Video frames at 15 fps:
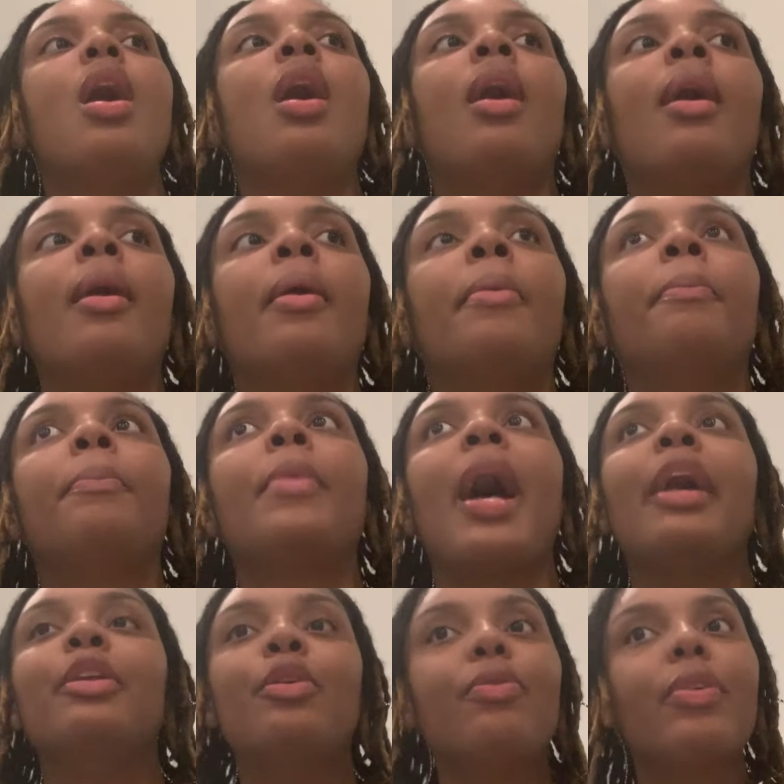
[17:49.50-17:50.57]
Um,
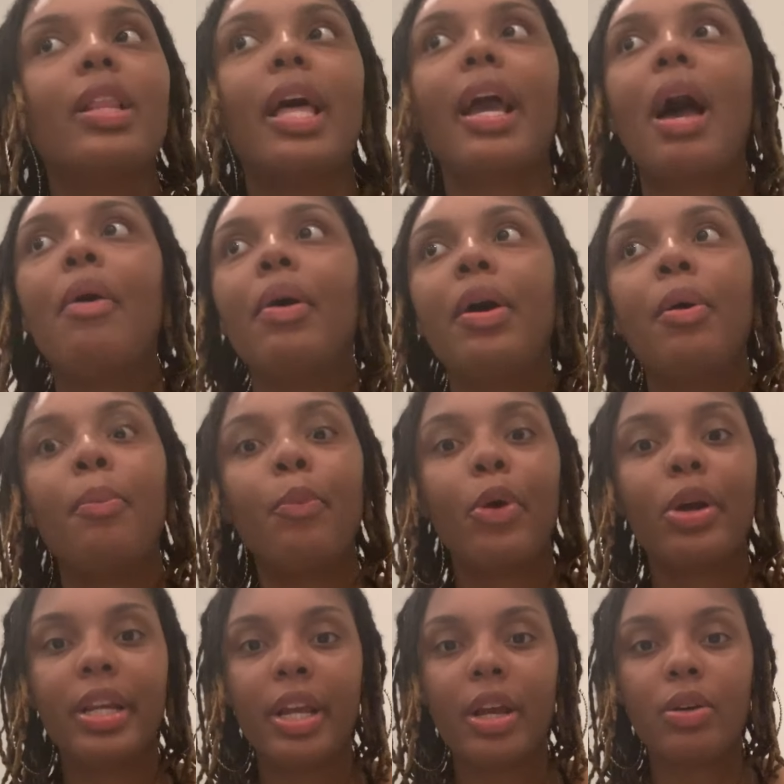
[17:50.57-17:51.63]
I do feel like I would help more
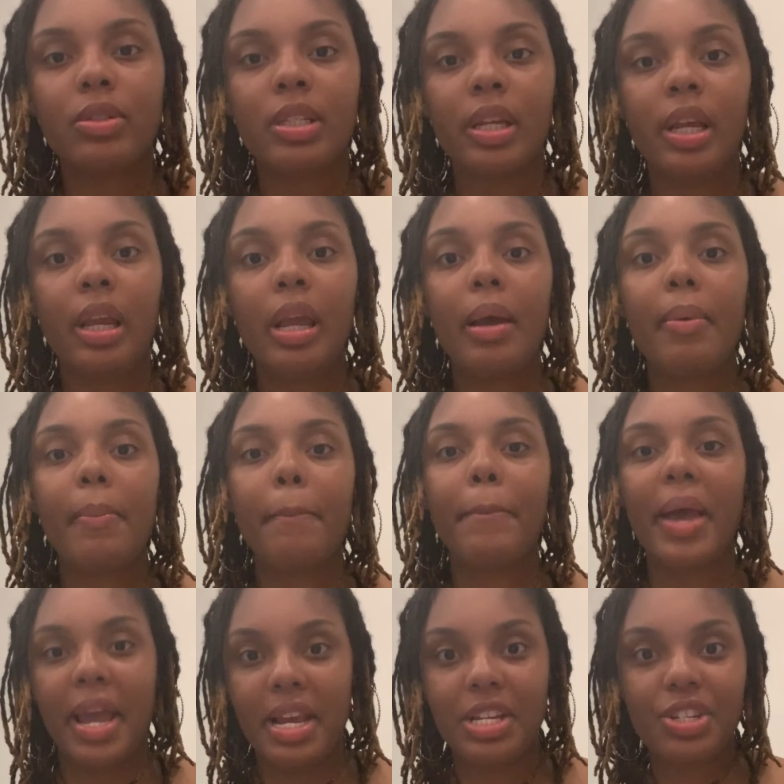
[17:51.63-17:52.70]
DOC
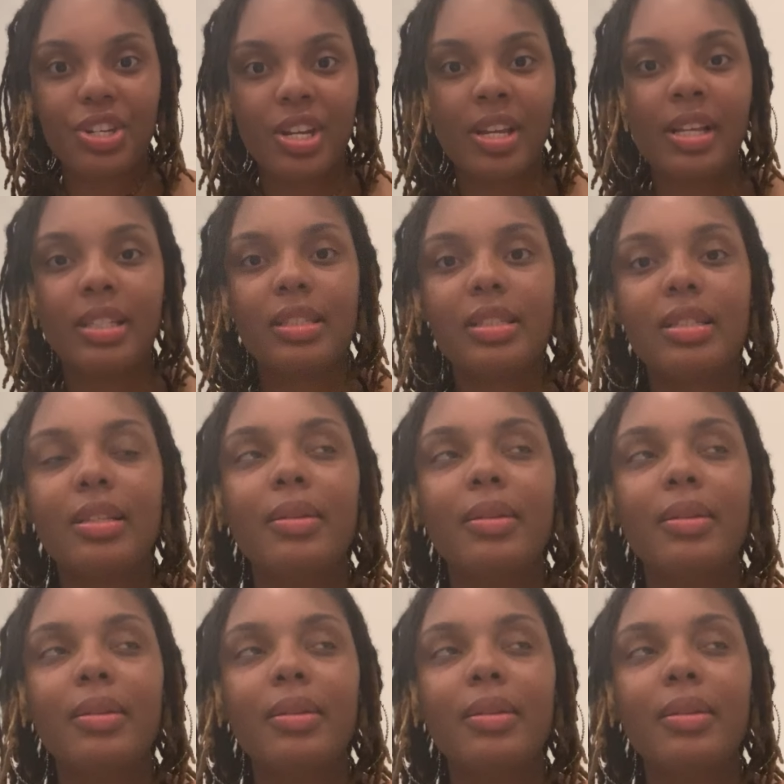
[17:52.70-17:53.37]
patients.